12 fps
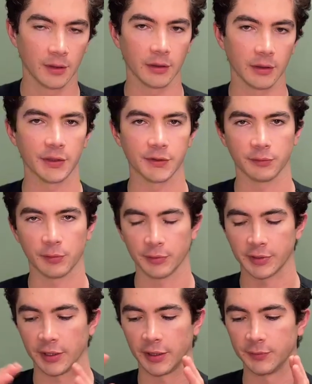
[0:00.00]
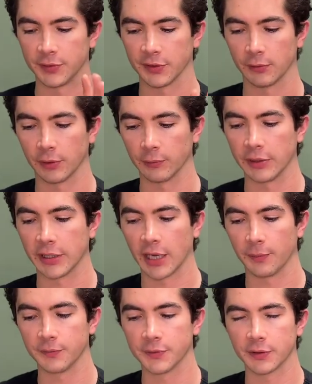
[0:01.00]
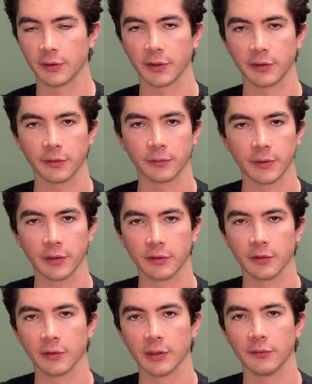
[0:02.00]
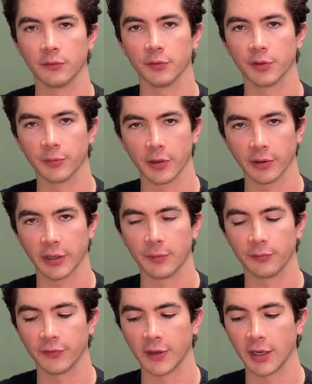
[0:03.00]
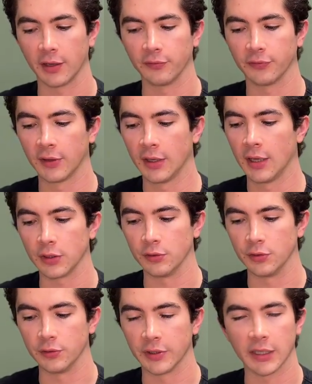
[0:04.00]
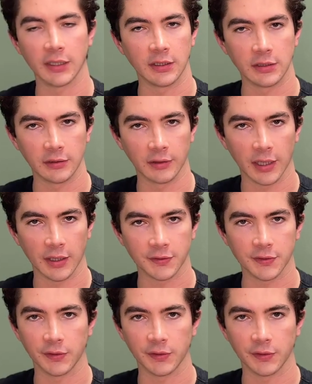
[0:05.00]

All right, so one more time, just a quick recap. Starting at the $300 level with the Monarch M5, you do get ED glass.